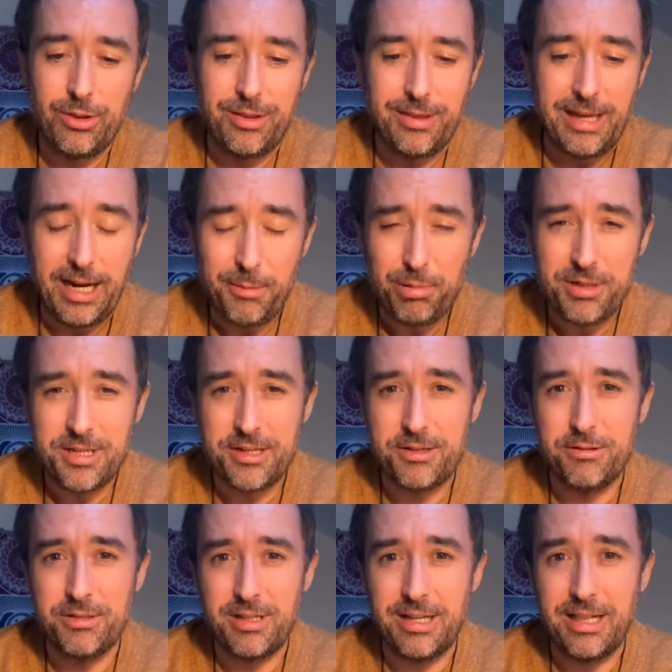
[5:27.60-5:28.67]
The High Priestess
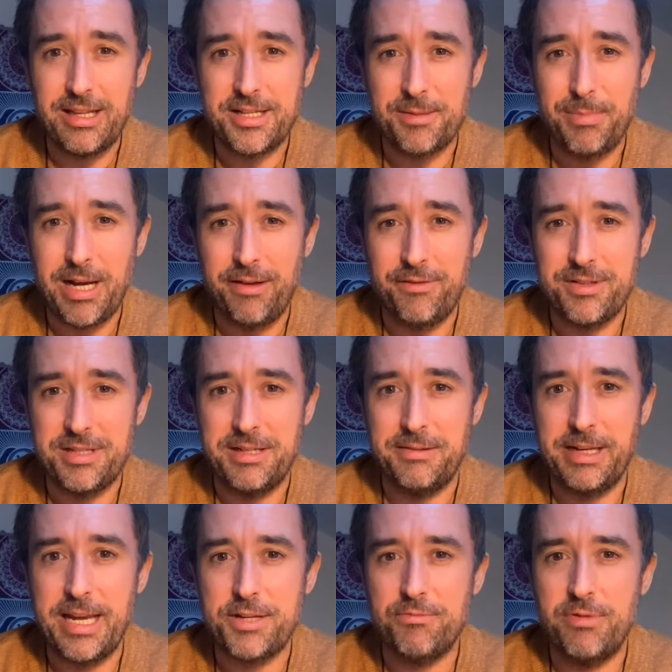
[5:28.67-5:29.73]
usually clears a path as in
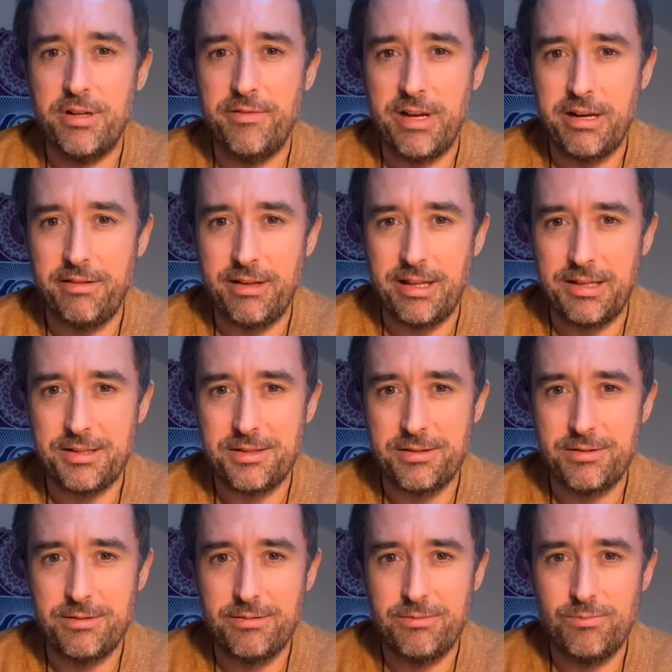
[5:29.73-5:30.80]
gets rid of anything that's